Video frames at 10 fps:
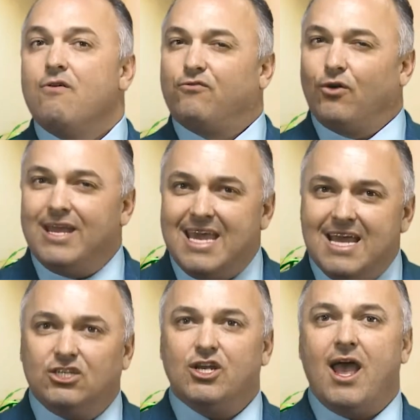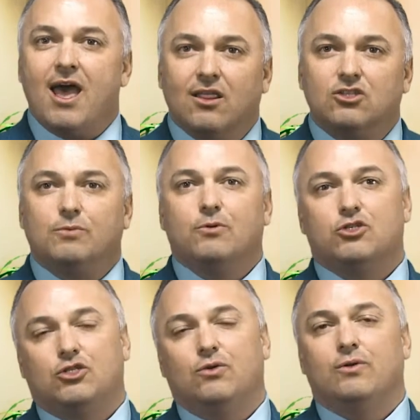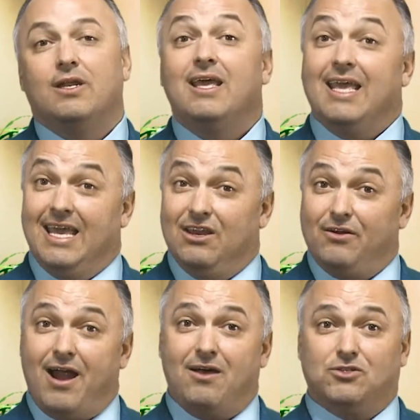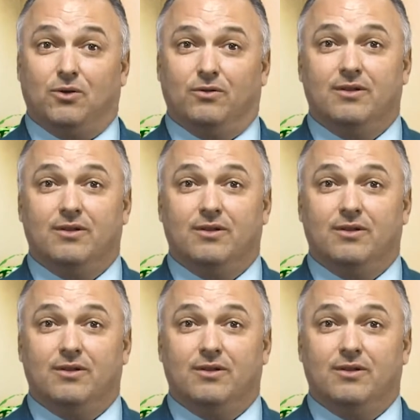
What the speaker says: for each eligible student in your household.